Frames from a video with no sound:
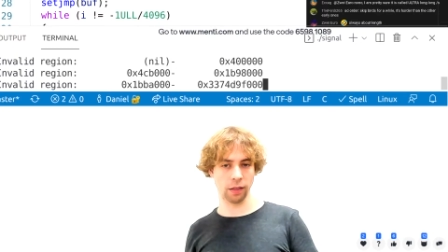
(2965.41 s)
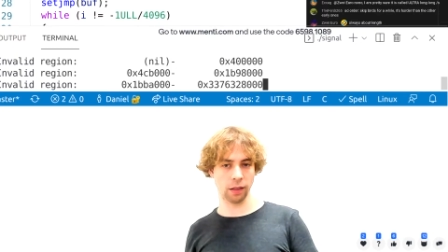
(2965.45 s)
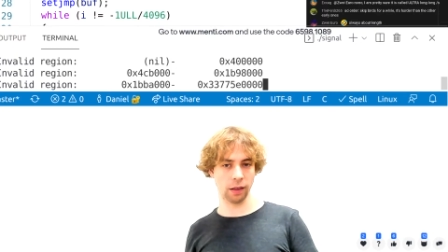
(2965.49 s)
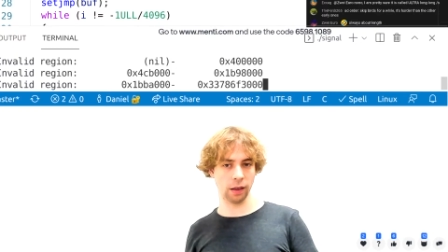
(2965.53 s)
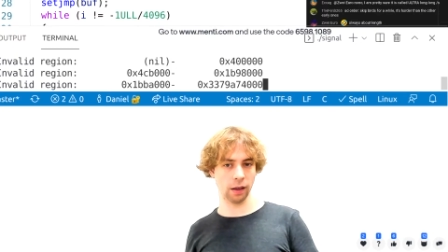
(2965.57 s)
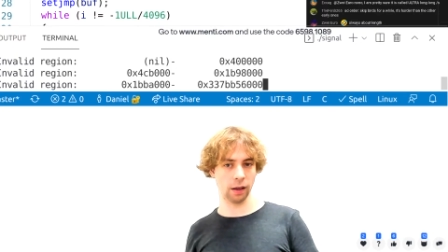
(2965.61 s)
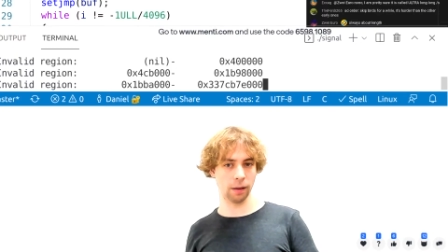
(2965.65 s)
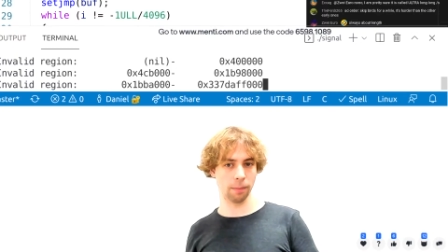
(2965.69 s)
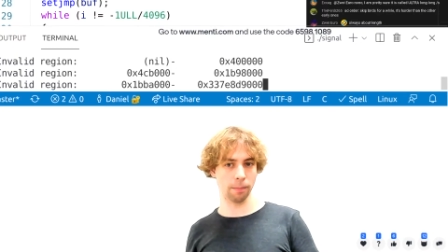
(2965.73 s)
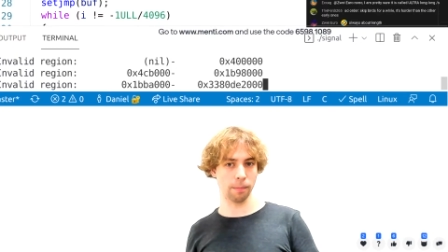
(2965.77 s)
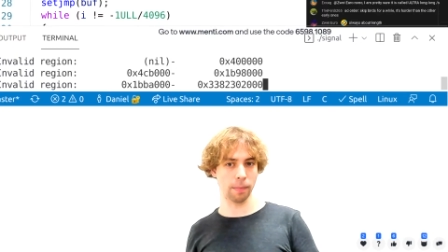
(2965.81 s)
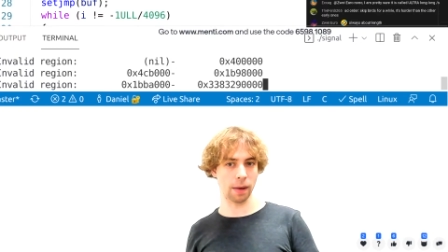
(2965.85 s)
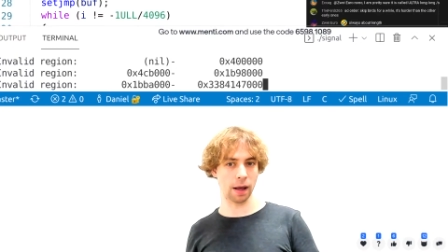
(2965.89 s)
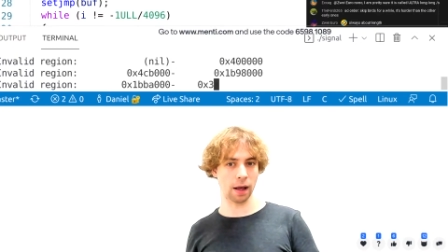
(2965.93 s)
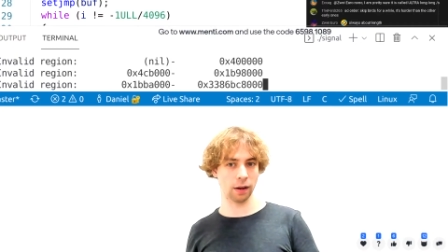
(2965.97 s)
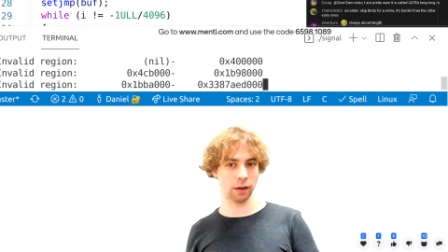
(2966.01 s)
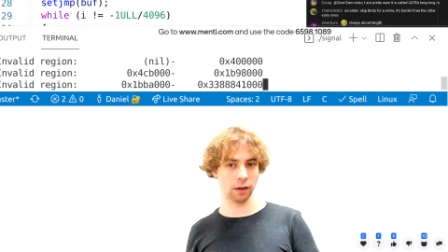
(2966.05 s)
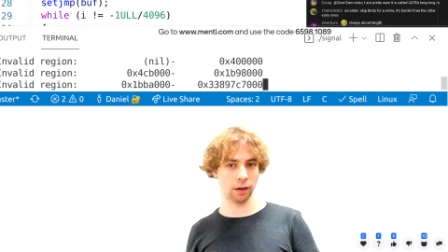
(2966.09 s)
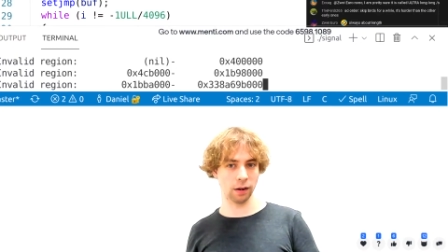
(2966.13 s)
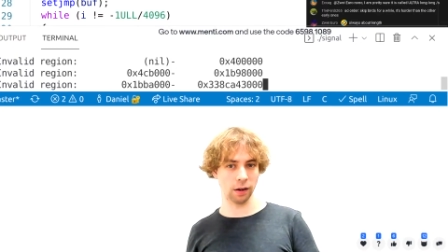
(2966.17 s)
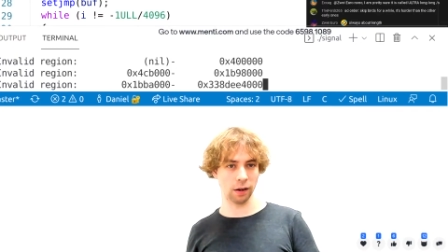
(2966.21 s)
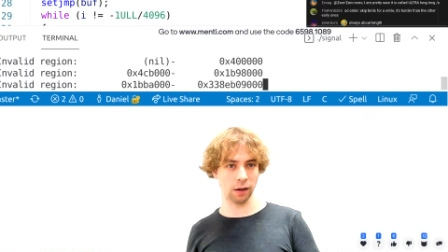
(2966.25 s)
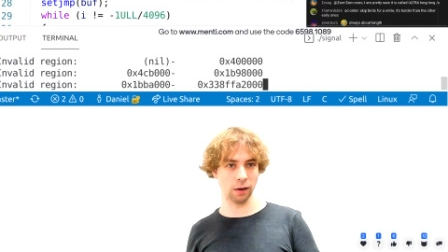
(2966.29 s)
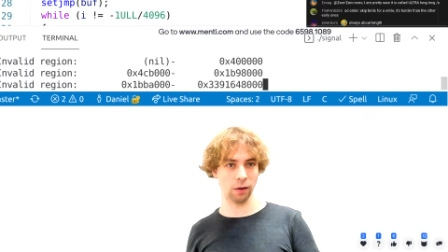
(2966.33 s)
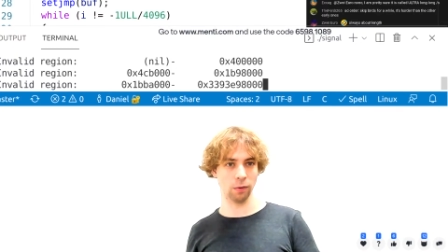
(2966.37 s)
think
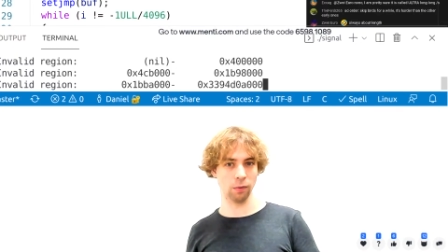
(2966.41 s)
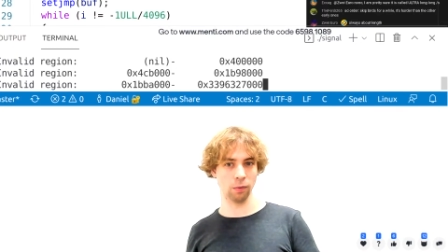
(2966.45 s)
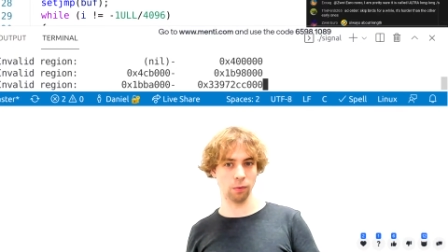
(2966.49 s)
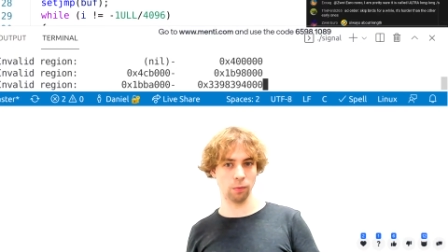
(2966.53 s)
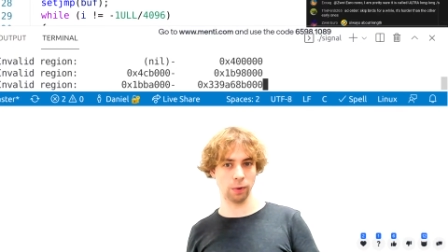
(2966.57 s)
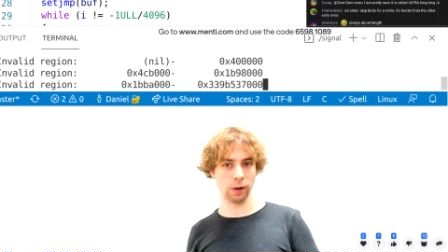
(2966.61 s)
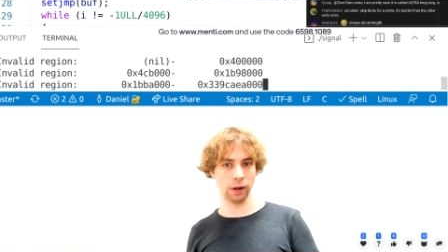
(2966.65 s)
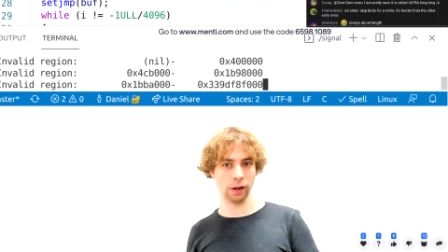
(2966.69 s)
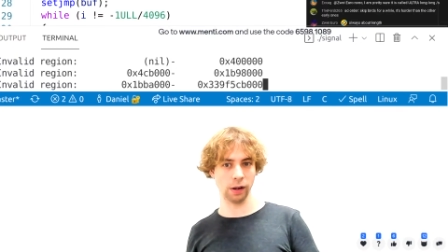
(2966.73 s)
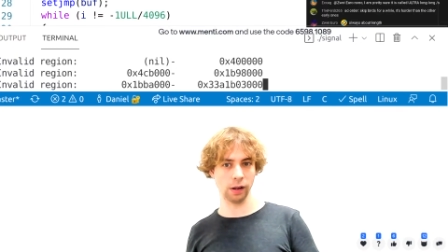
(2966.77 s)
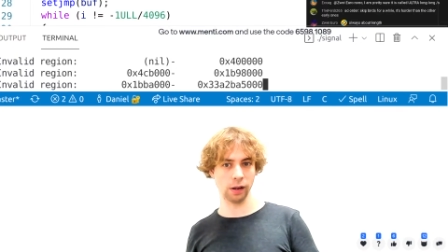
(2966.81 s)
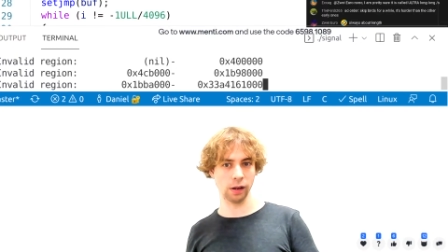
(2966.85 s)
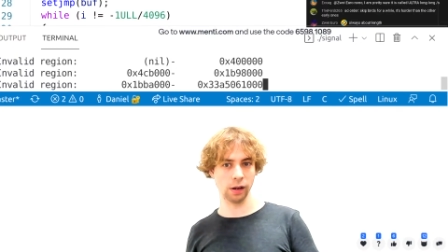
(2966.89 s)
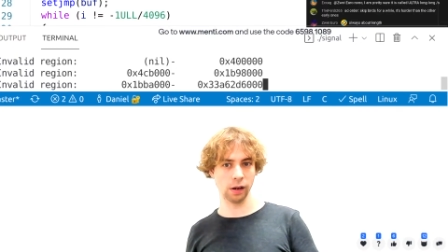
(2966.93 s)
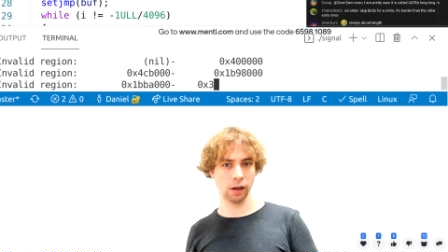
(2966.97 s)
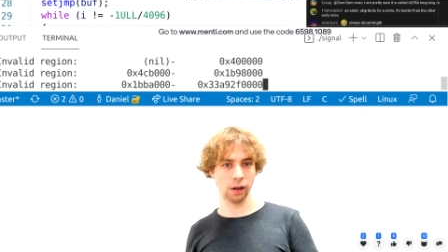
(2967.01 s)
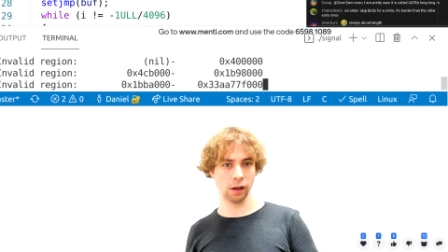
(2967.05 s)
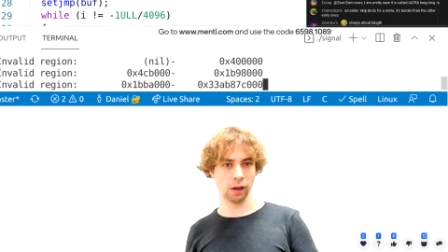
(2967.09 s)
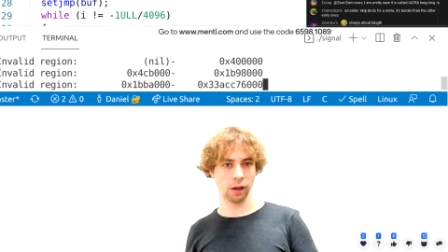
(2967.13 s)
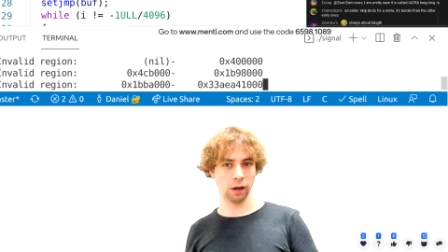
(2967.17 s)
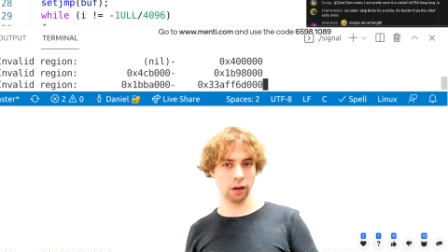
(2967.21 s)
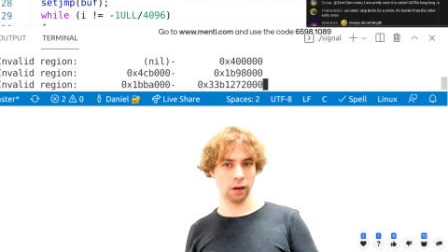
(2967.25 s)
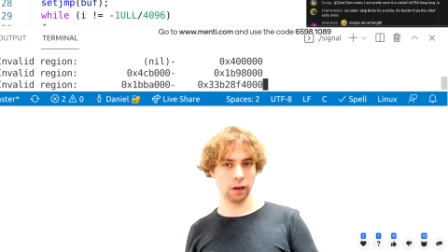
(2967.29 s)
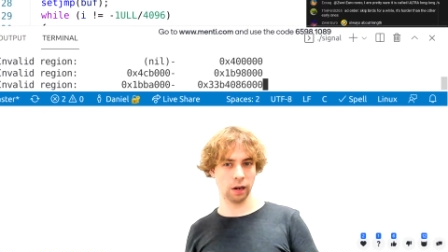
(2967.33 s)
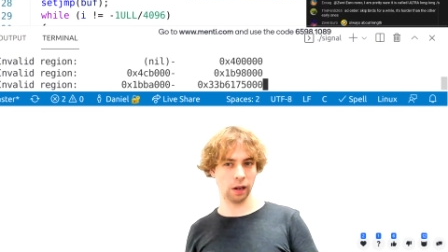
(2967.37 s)
Martin will
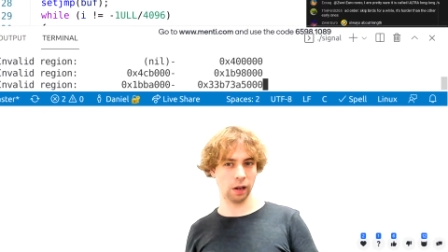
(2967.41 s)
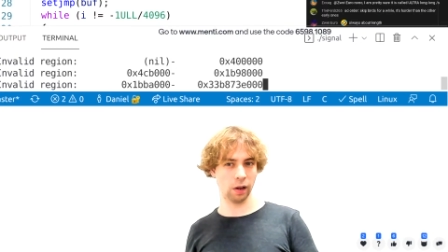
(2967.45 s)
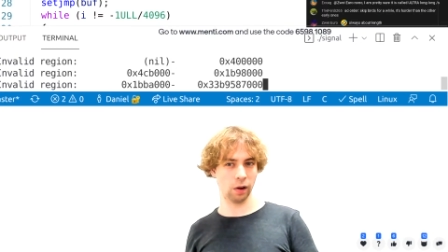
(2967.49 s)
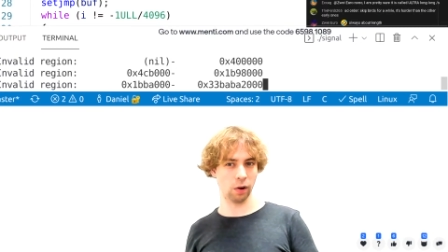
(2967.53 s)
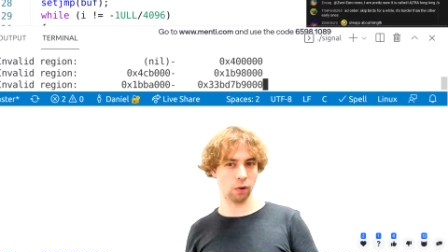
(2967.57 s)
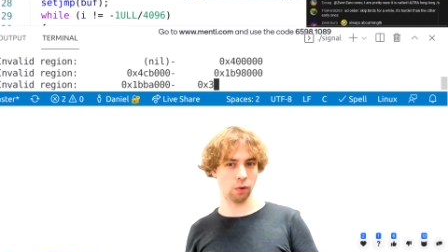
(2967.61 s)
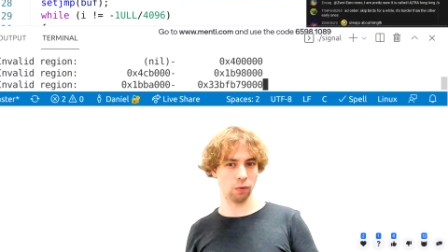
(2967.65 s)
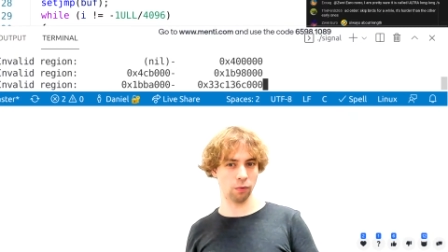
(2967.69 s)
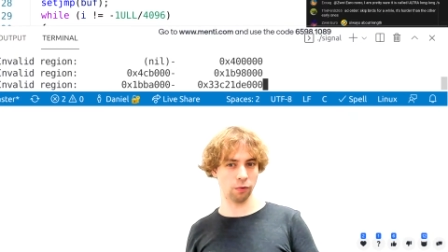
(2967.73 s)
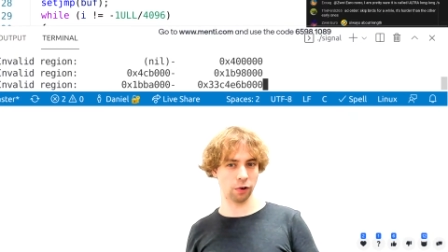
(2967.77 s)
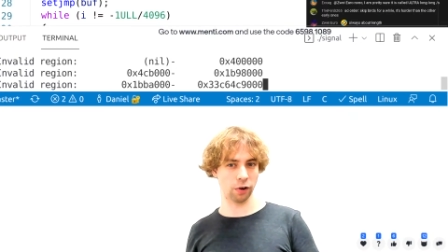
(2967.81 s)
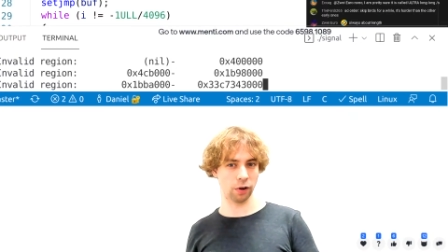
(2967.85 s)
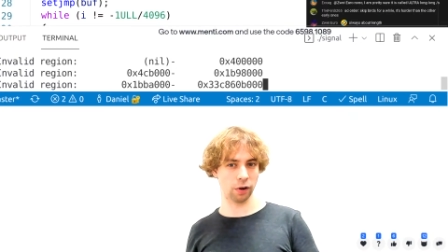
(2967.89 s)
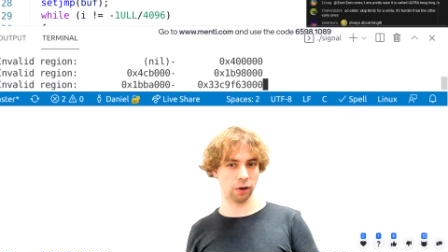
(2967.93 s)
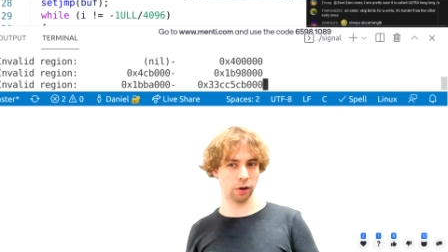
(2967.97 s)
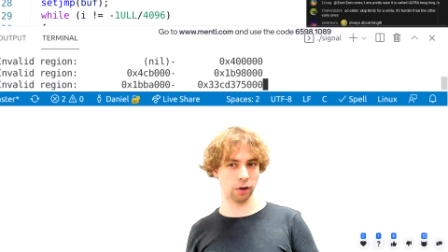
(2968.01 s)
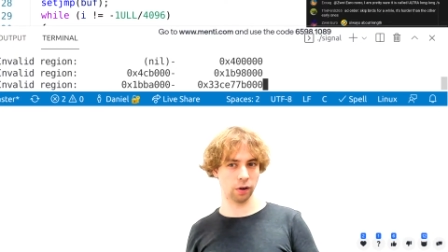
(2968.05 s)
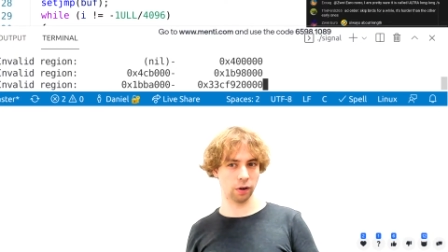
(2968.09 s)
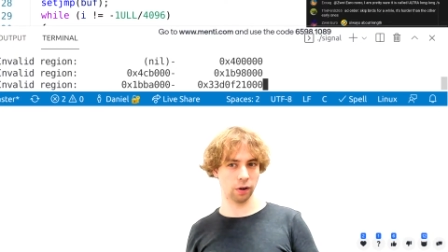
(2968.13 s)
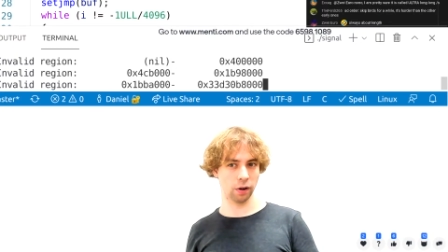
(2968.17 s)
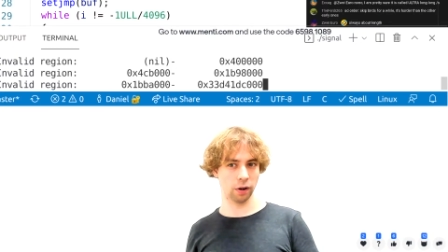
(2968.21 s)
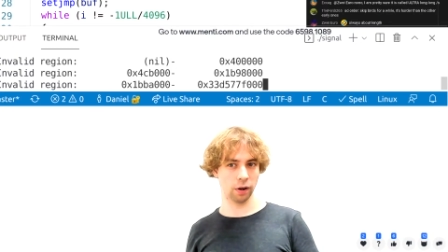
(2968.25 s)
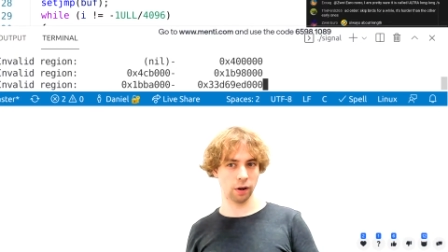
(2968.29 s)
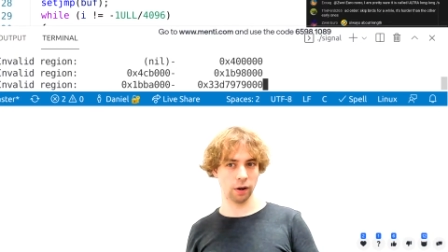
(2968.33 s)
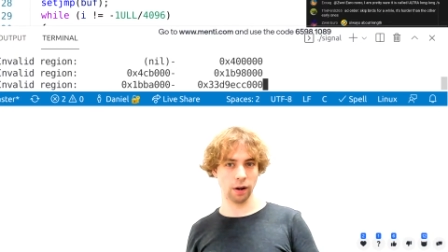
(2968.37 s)
take over.